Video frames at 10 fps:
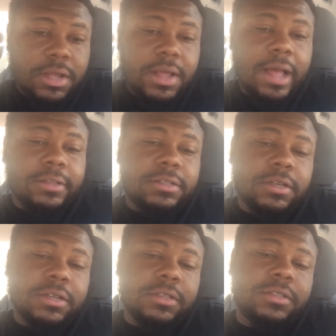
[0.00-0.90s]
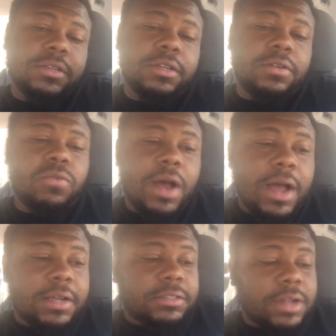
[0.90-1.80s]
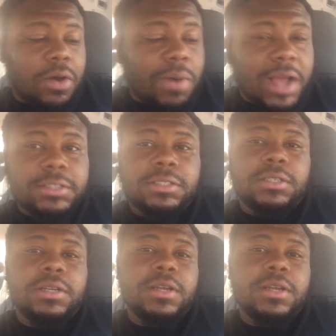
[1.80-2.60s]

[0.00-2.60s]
I took it to get it washed. I washed it.